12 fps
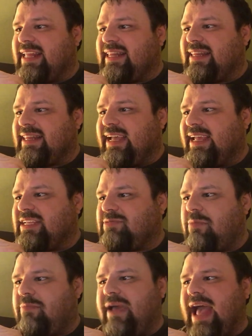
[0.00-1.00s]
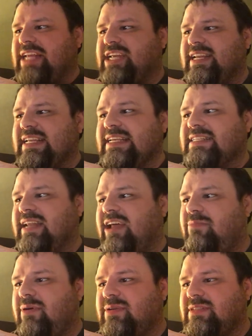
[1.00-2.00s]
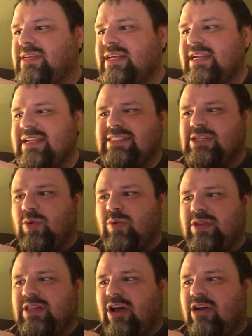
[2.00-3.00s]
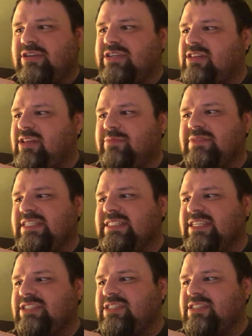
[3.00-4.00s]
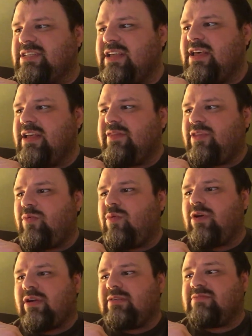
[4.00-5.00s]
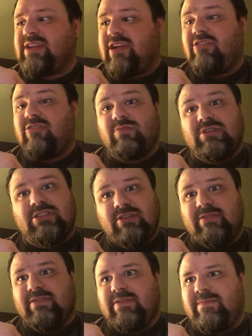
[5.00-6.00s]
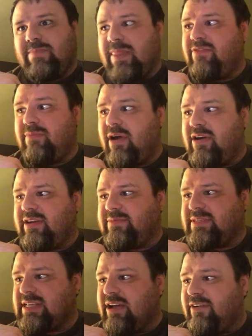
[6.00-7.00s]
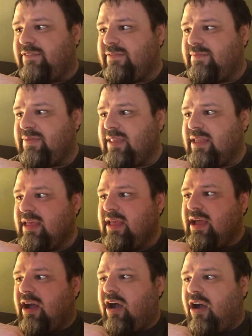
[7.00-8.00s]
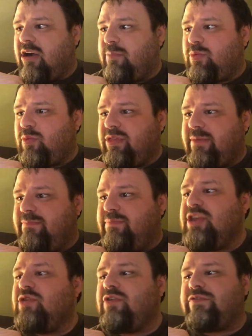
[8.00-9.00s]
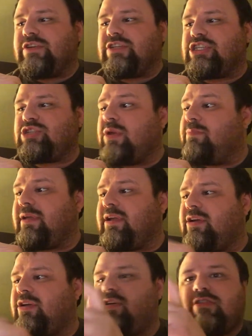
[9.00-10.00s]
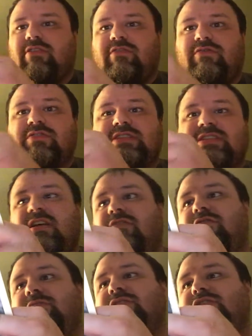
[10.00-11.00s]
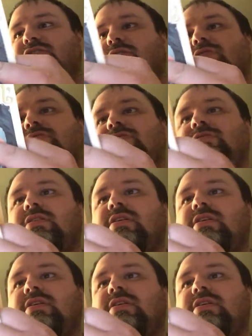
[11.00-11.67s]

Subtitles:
and leggings were patched at knees and elbows and sewn with large, clumsy stitches. The work, Taryn was certain, of the bard himself. A harp with a beautiful sweeping curve was slung from his shoulders,